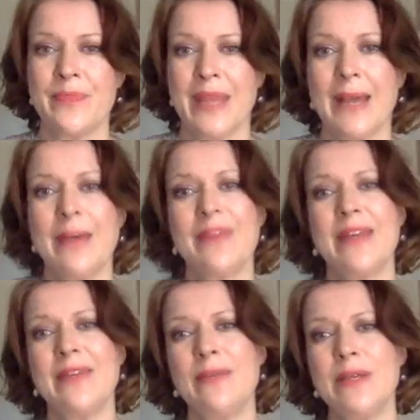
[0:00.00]
However,
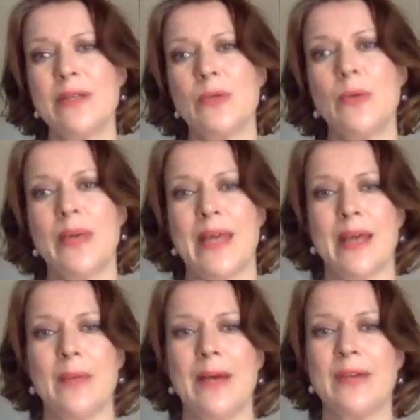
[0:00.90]
if we are
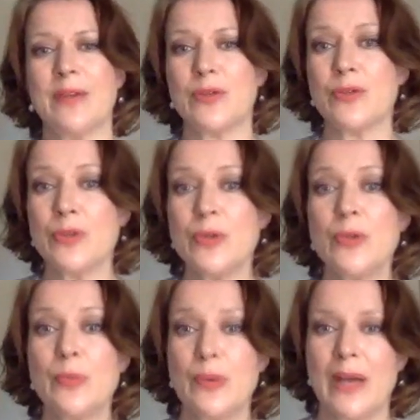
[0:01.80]
talking about the
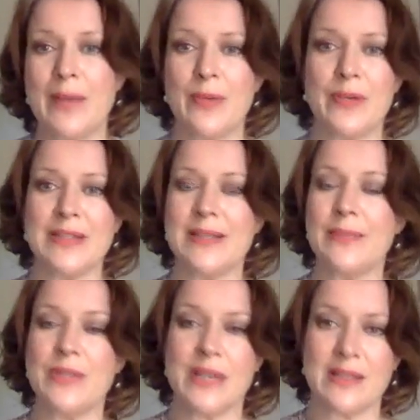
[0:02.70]
true primary
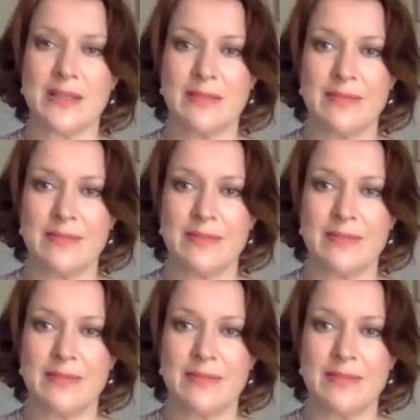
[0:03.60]
subject,